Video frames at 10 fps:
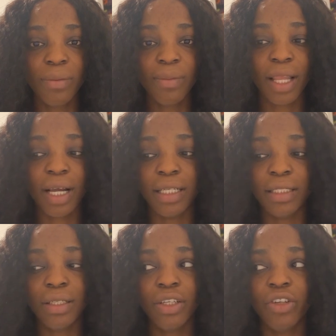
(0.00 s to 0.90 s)

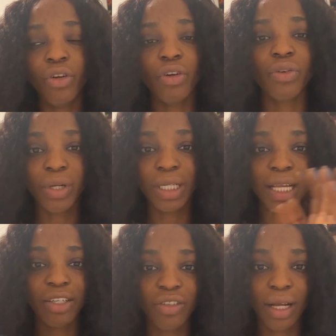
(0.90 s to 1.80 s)
and you don't know what
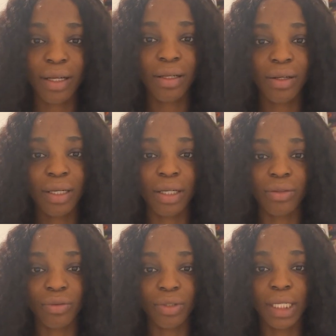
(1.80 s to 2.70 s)

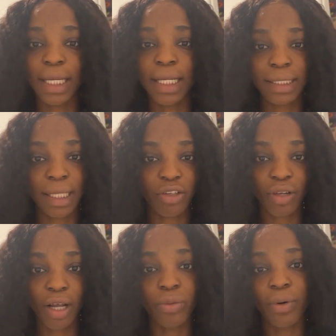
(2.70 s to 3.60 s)
the next
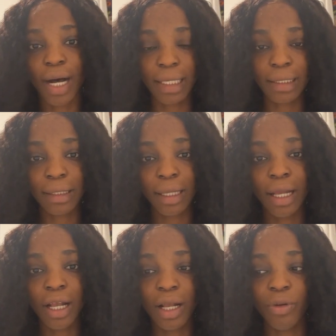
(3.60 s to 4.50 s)
lecturer will ask,
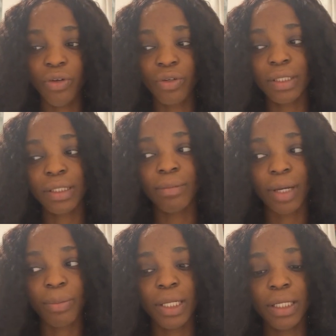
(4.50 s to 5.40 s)
because in my
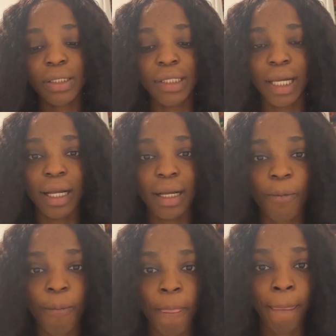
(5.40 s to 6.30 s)
place
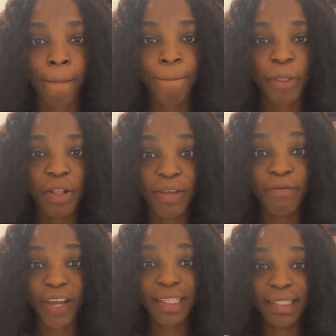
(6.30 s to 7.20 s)
they
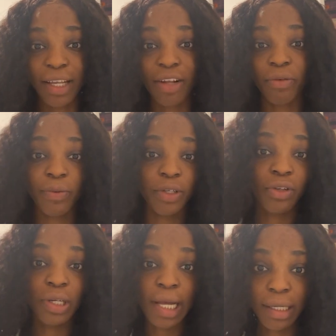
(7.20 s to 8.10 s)
vet the kind of
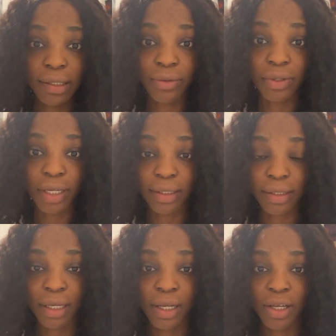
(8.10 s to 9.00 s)
question you ask students.
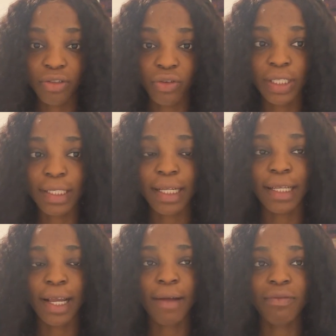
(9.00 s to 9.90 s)
So they
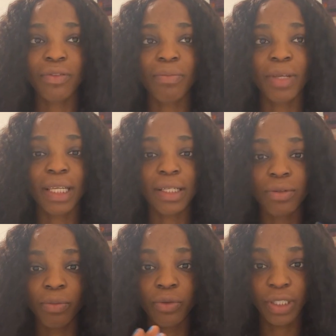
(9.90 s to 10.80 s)
have to make it
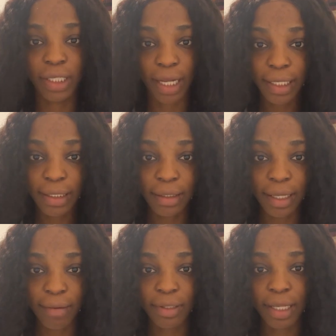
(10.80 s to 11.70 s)
homogenized. They
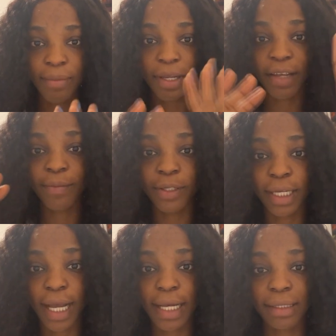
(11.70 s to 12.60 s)
have to like make everybody
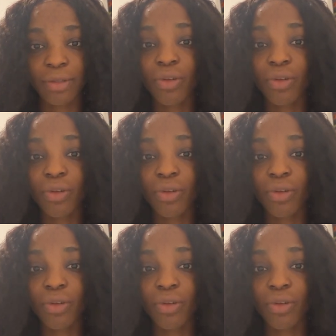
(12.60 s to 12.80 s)
ask.